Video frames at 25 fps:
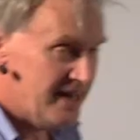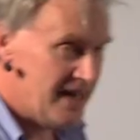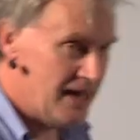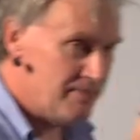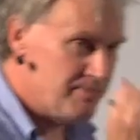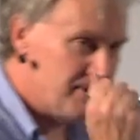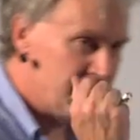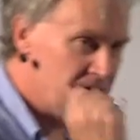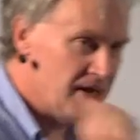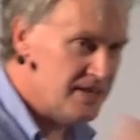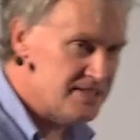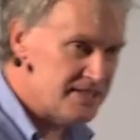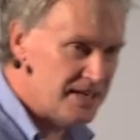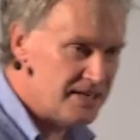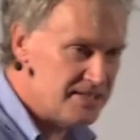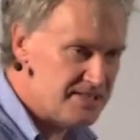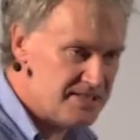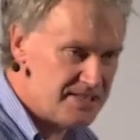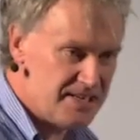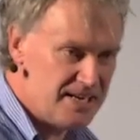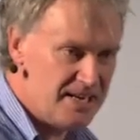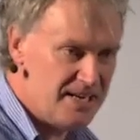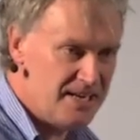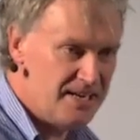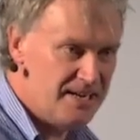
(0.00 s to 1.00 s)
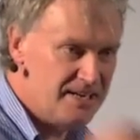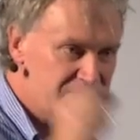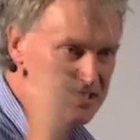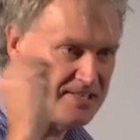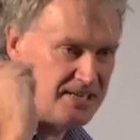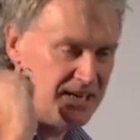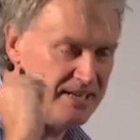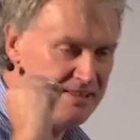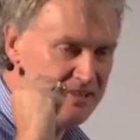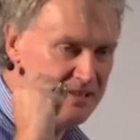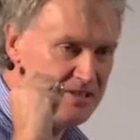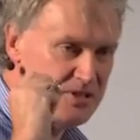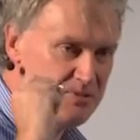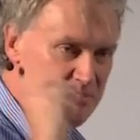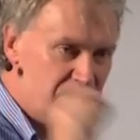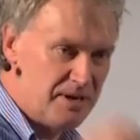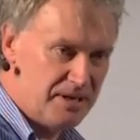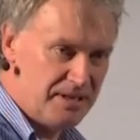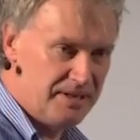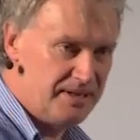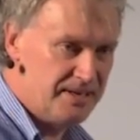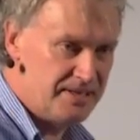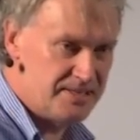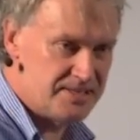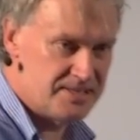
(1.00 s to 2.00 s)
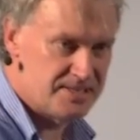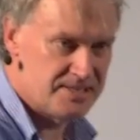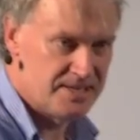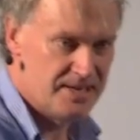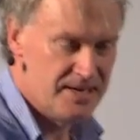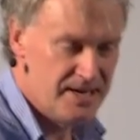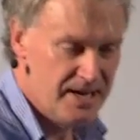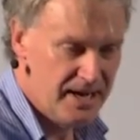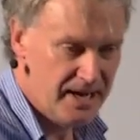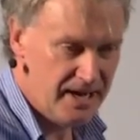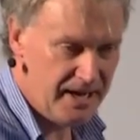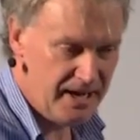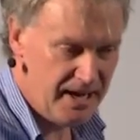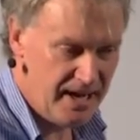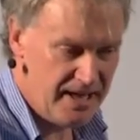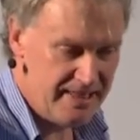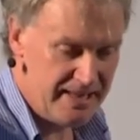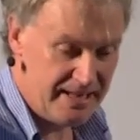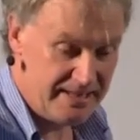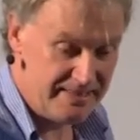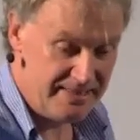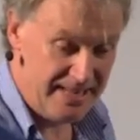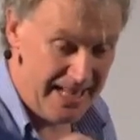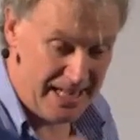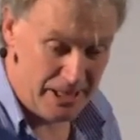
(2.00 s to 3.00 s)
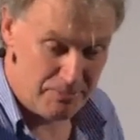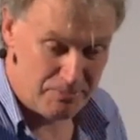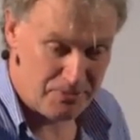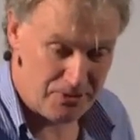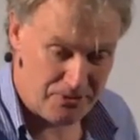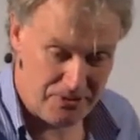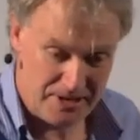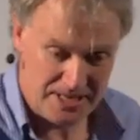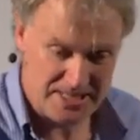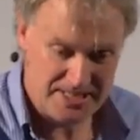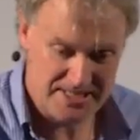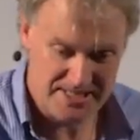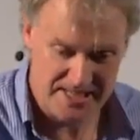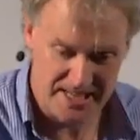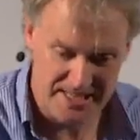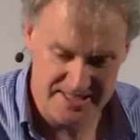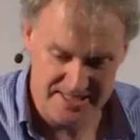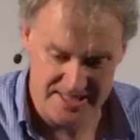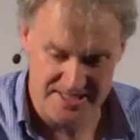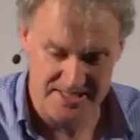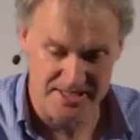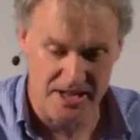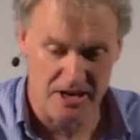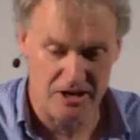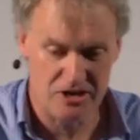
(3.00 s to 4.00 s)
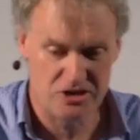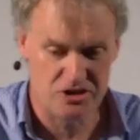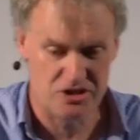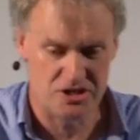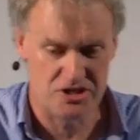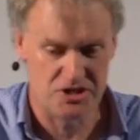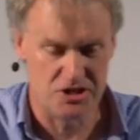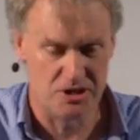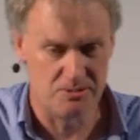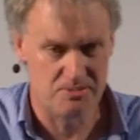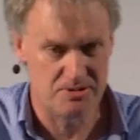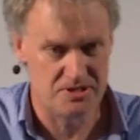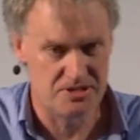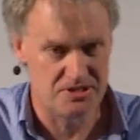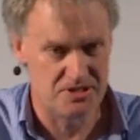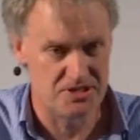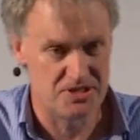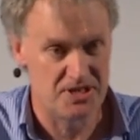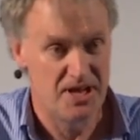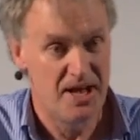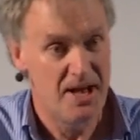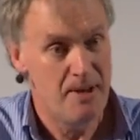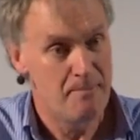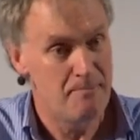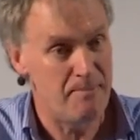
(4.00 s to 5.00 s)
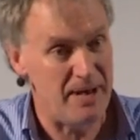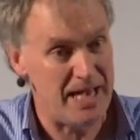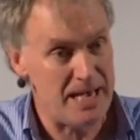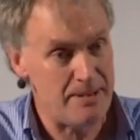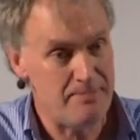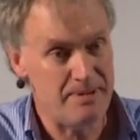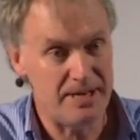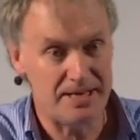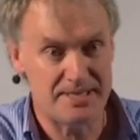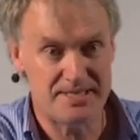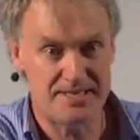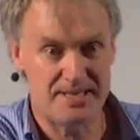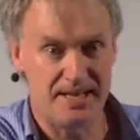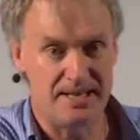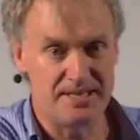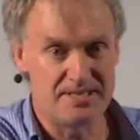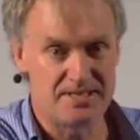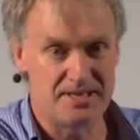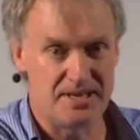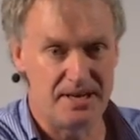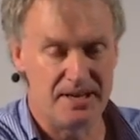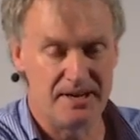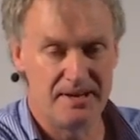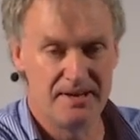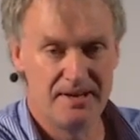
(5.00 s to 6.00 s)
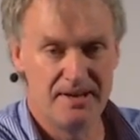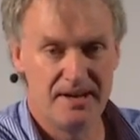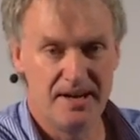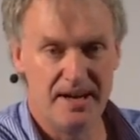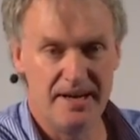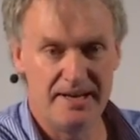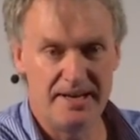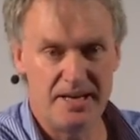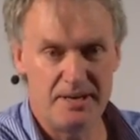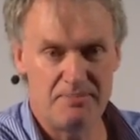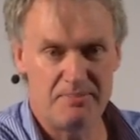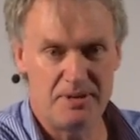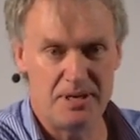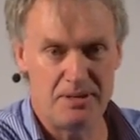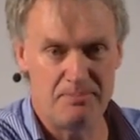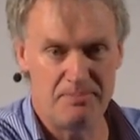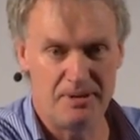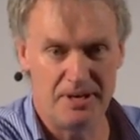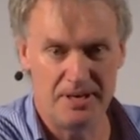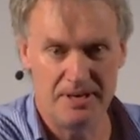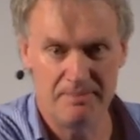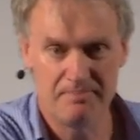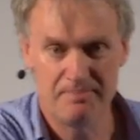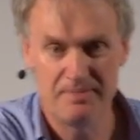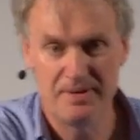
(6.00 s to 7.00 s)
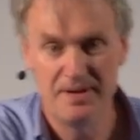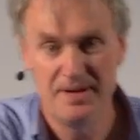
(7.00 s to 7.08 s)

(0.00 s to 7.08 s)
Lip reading: Now, because I'd seen and Seth had spotted this, that NALB3 senses noxious substances, maybe it's sensing IAPP.